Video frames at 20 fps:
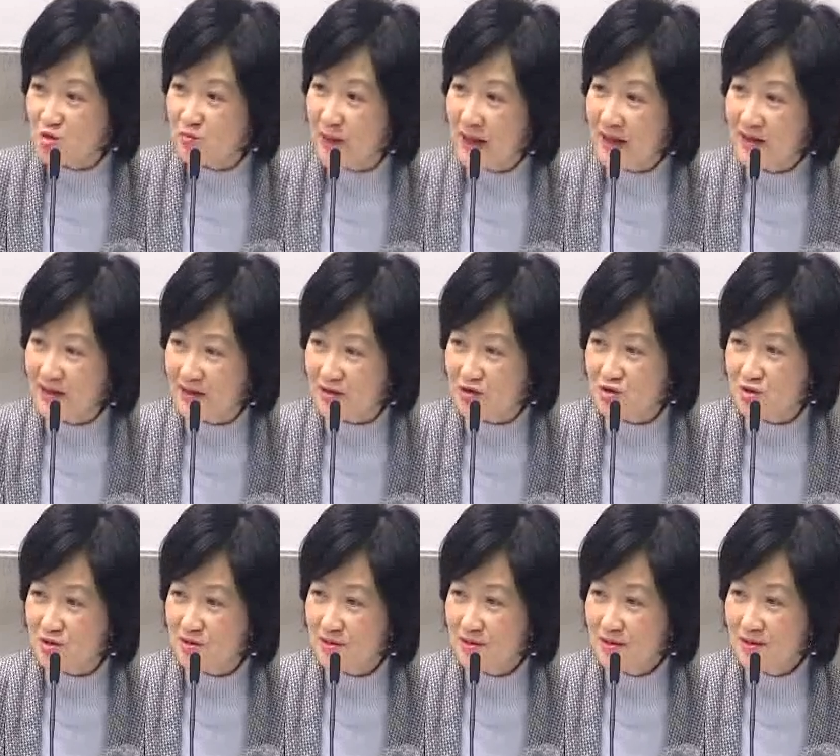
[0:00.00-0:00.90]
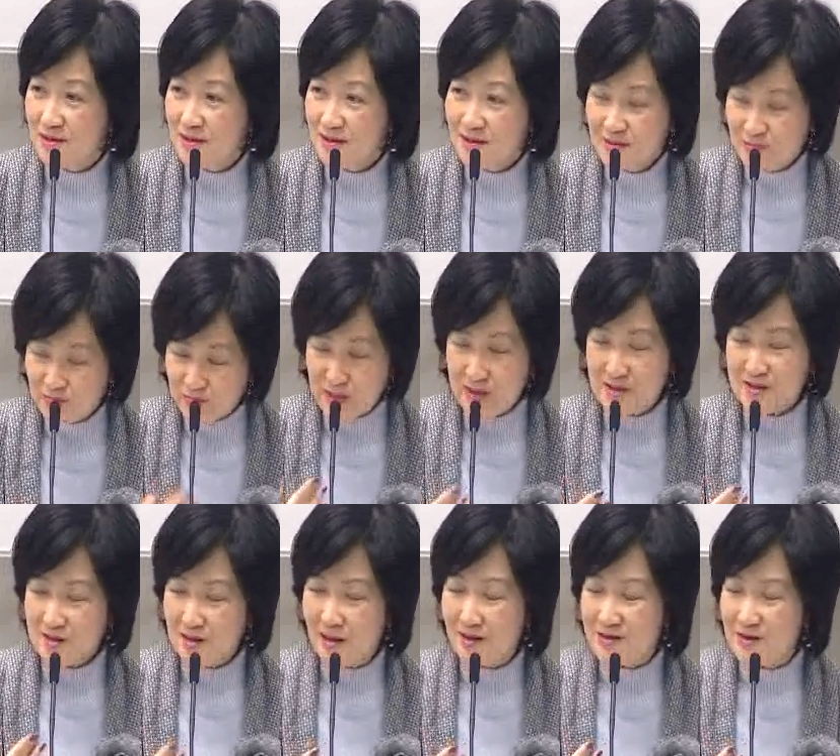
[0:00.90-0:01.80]
managed he
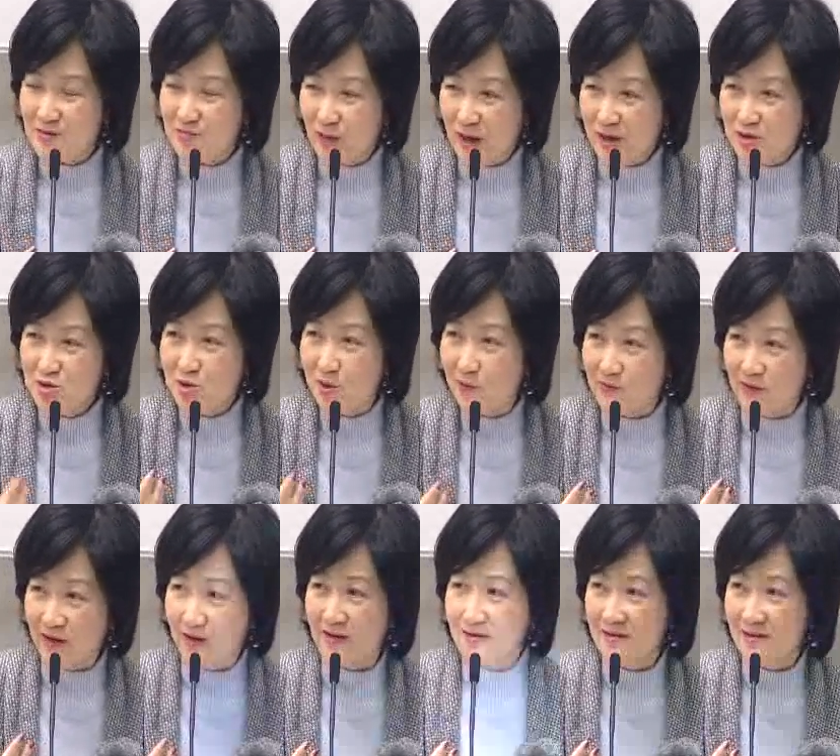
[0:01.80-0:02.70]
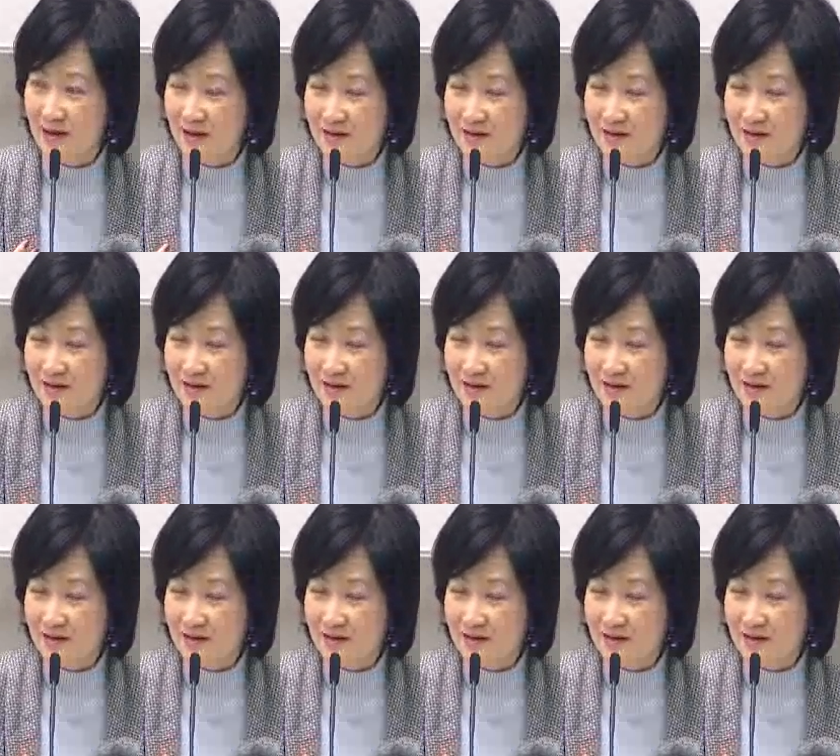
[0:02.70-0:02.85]
started by choking,